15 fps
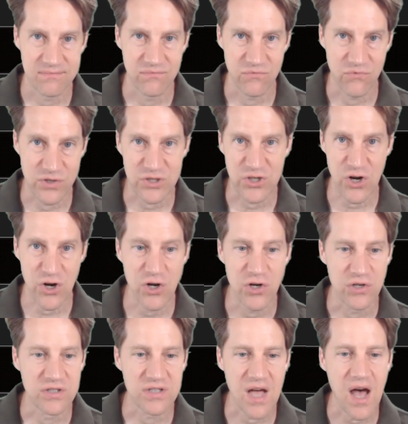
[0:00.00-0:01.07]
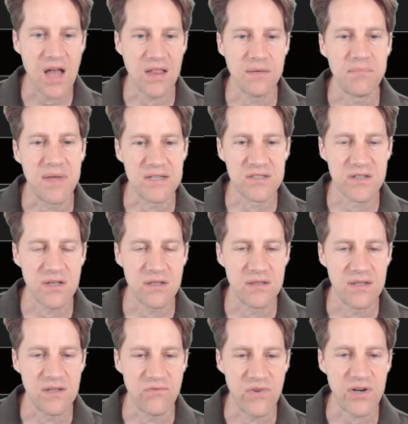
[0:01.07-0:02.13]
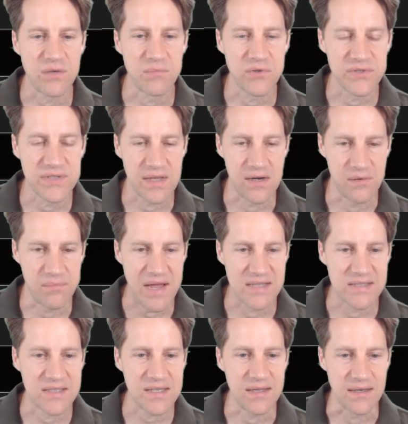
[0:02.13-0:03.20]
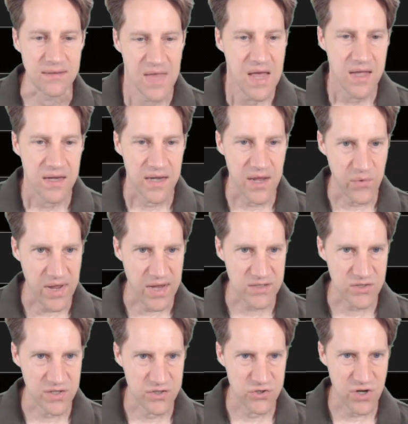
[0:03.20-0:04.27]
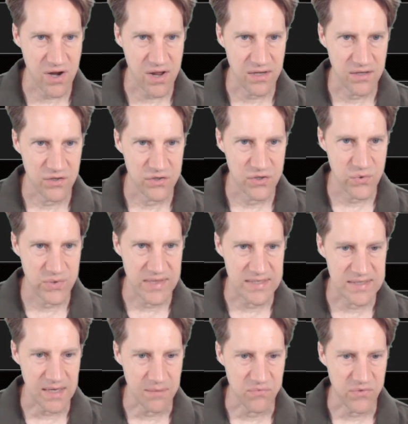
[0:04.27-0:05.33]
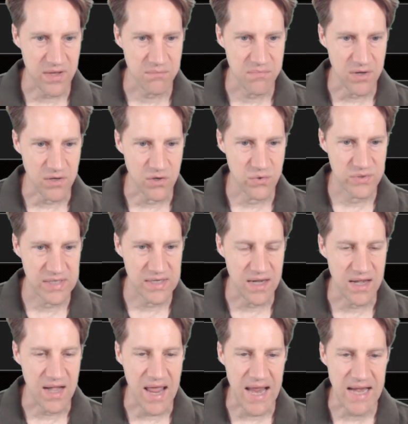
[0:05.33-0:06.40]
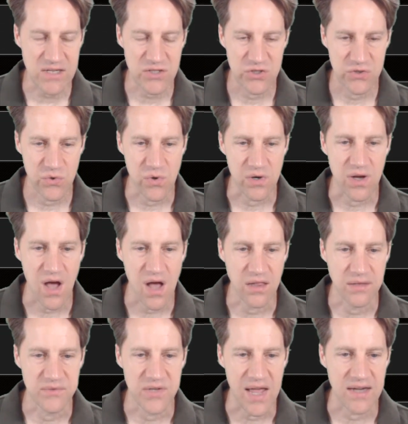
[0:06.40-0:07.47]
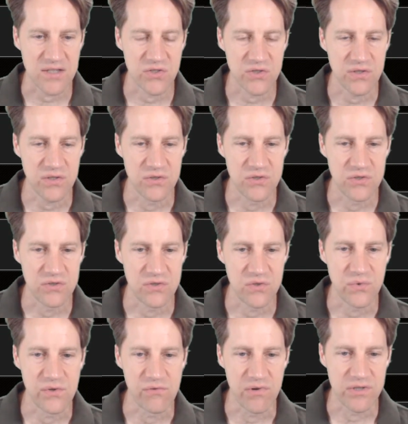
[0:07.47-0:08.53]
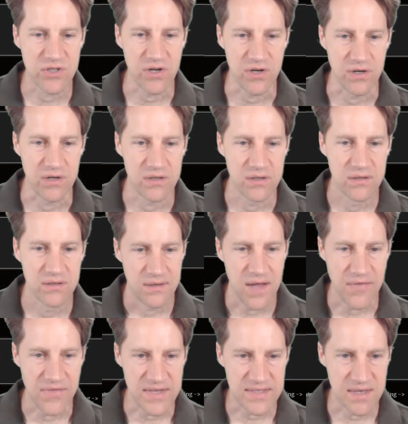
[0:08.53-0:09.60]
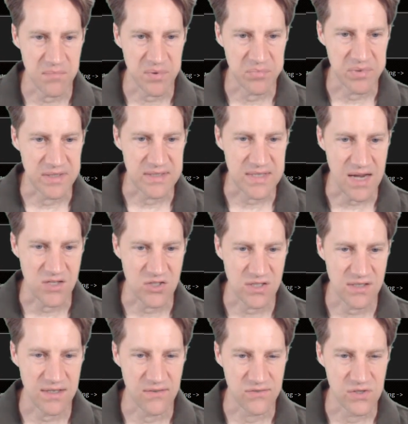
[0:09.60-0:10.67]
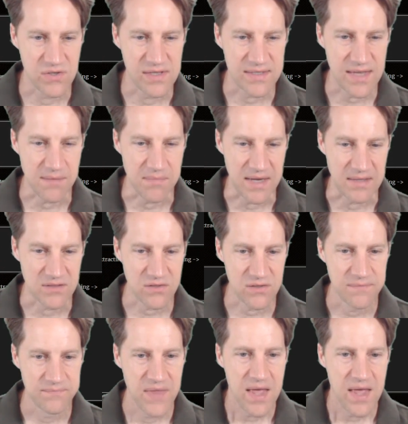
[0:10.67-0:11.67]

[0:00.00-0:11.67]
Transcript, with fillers: returned column based on the variables that are passed in. Now I actually tried doing the same thing, but using an hstore column to actually do the return. And this implementation gives you the same answer,